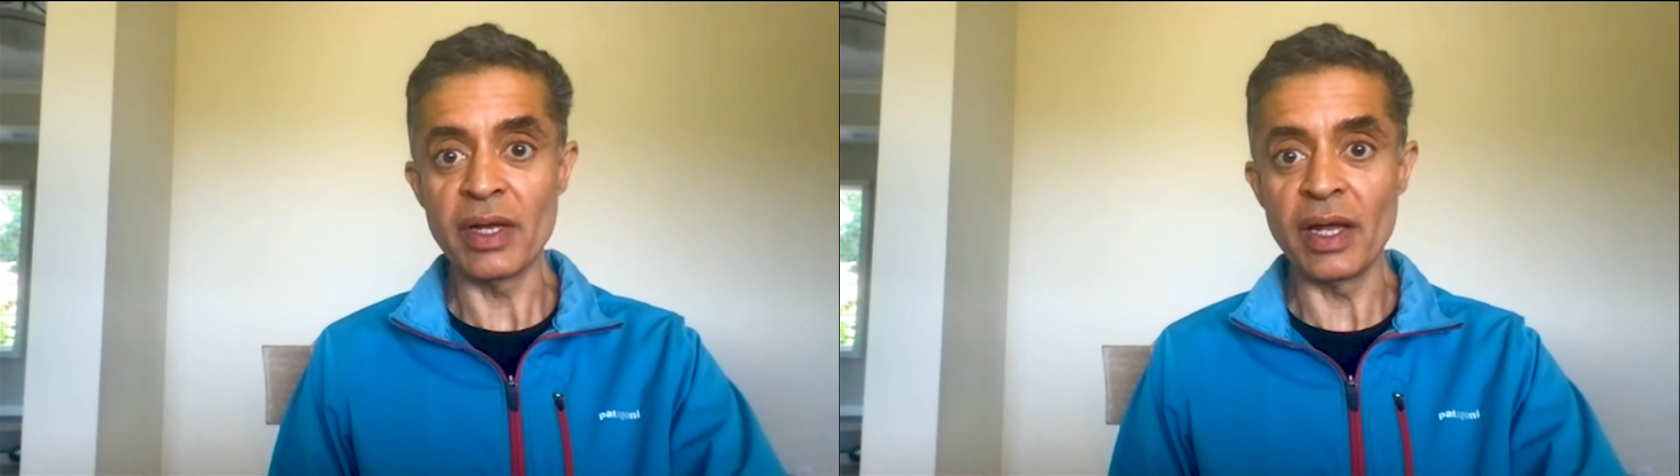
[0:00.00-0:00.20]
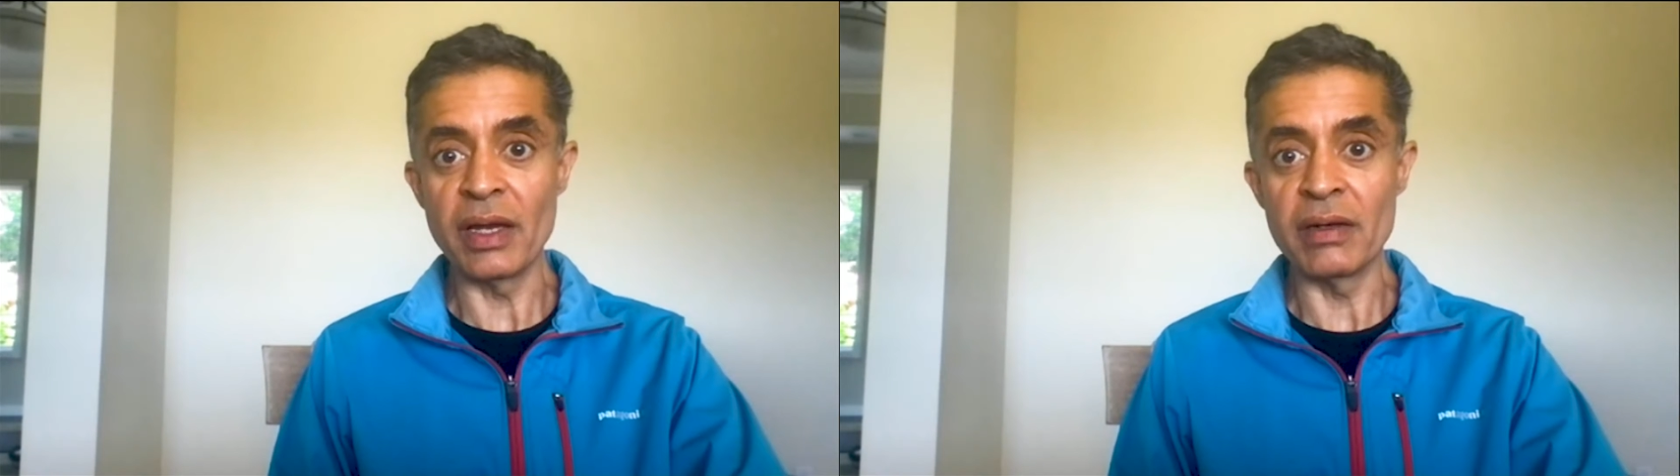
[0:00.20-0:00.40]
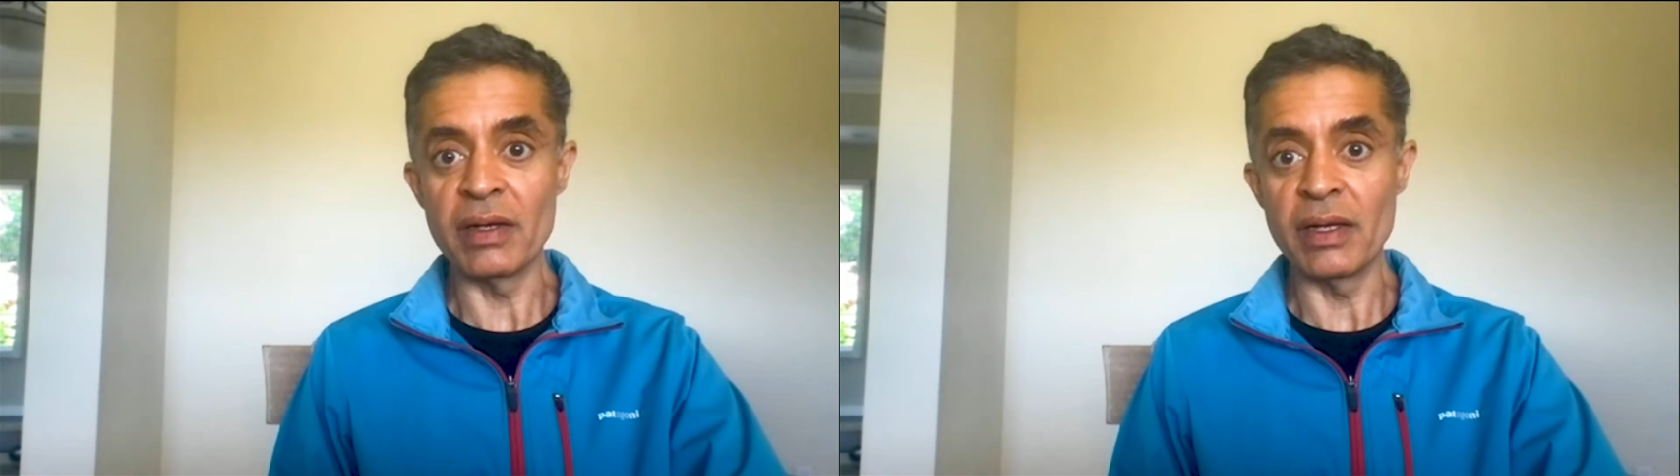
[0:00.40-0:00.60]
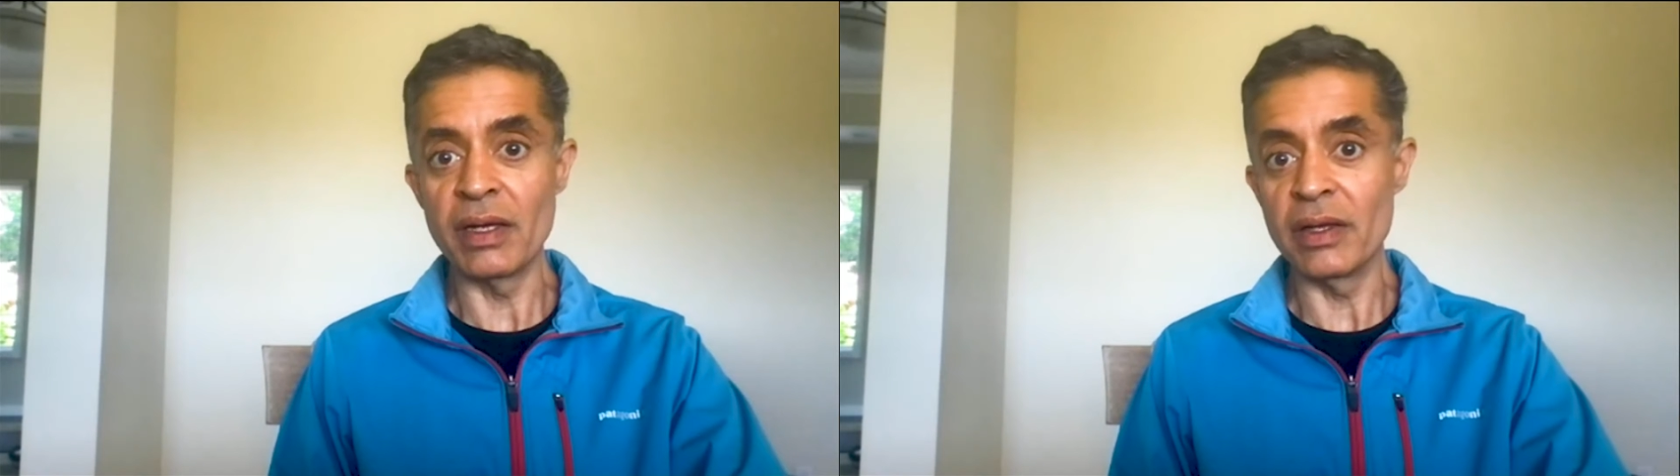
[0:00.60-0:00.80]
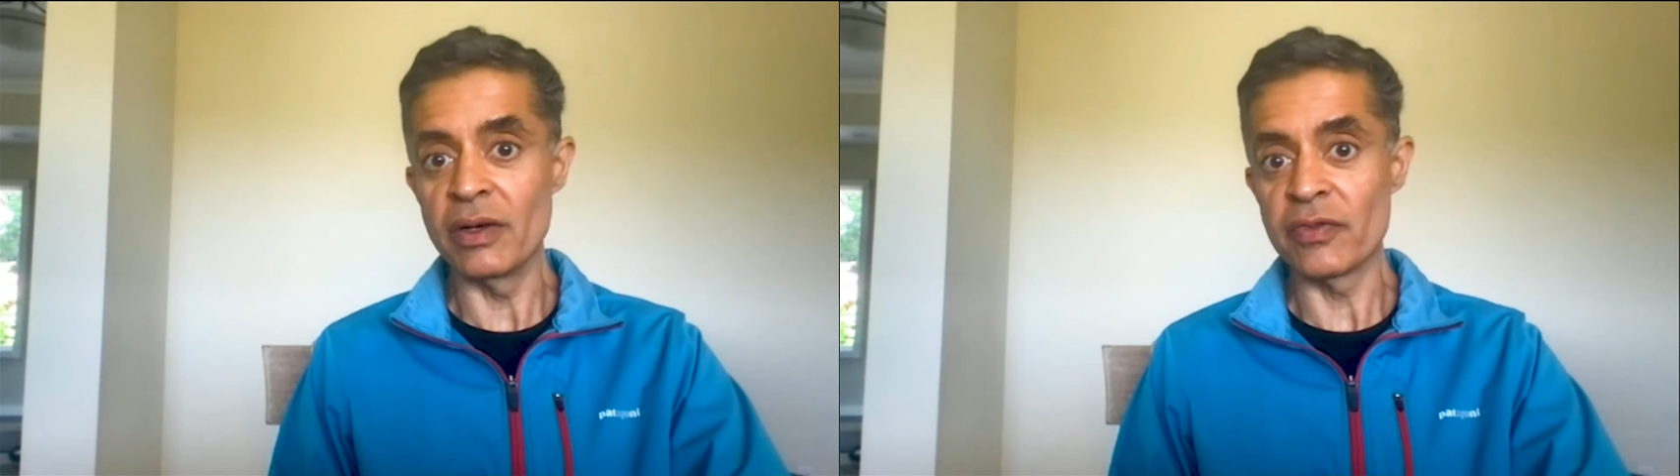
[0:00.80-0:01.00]
And
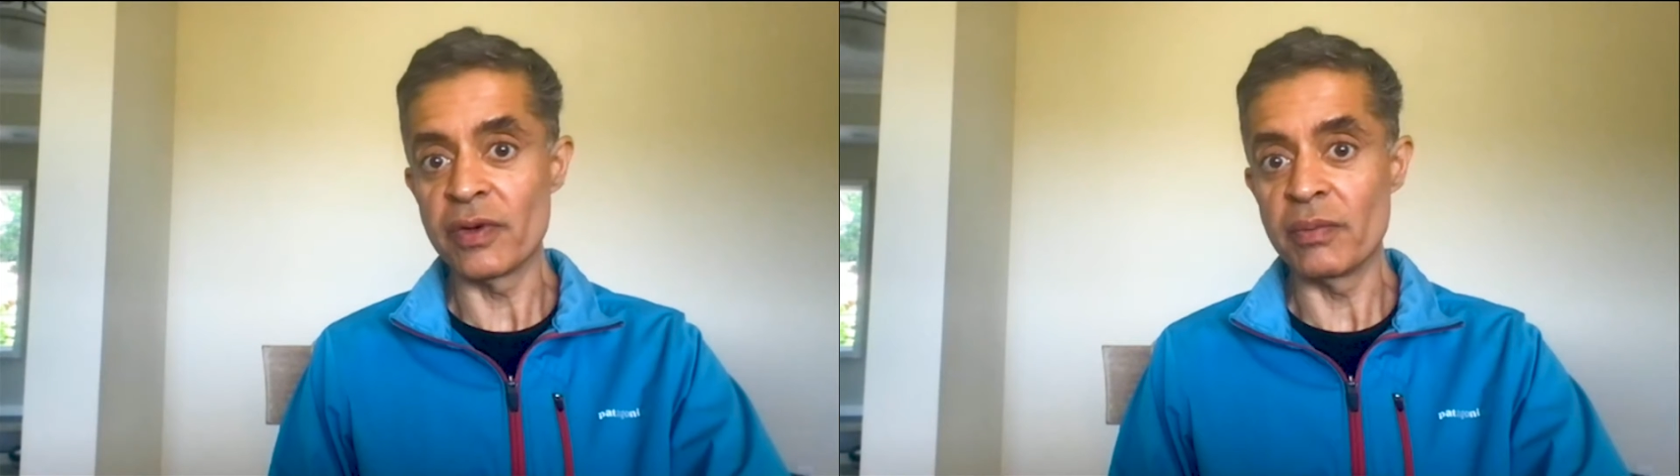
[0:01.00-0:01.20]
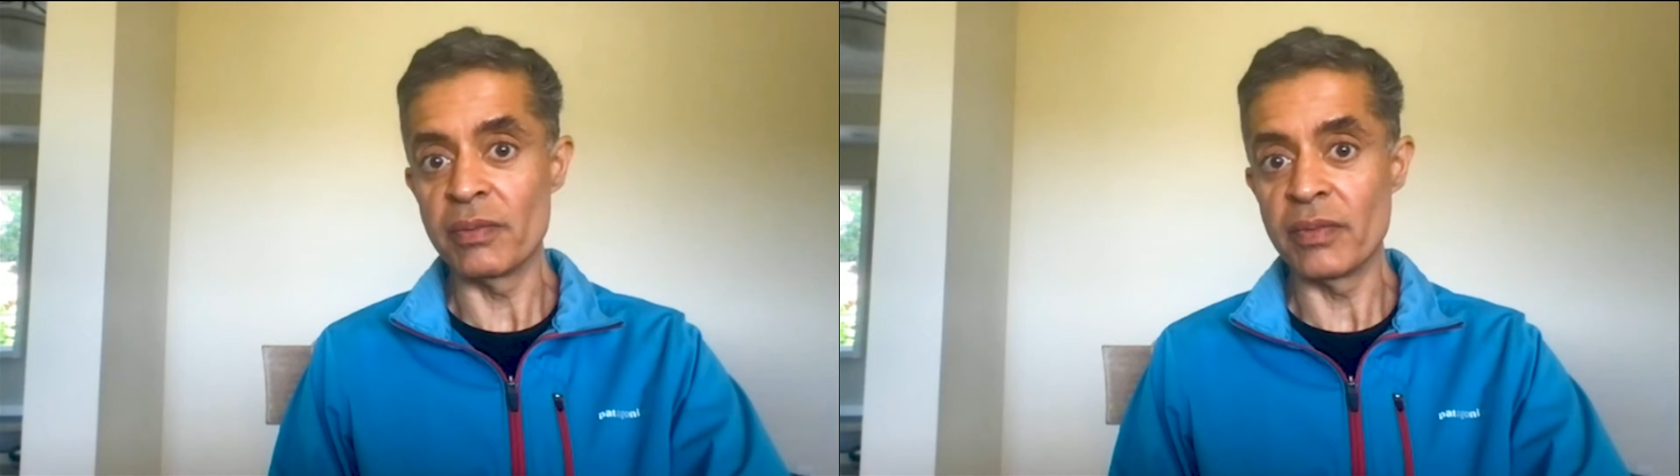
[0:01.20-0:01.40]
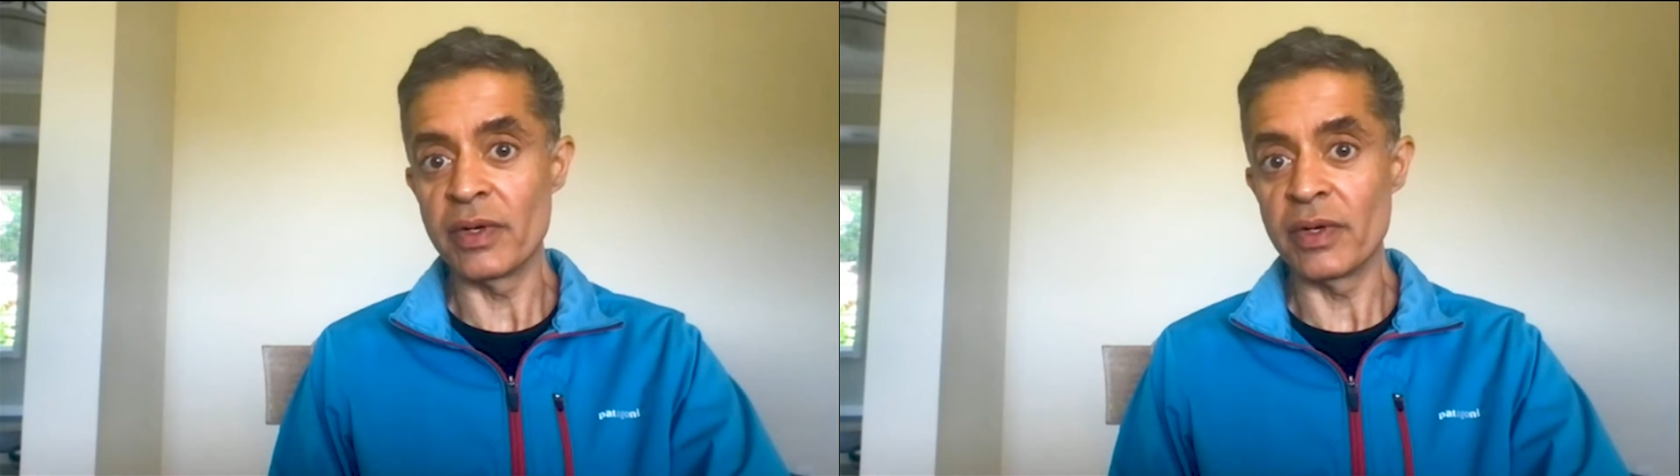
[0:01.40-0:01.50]
from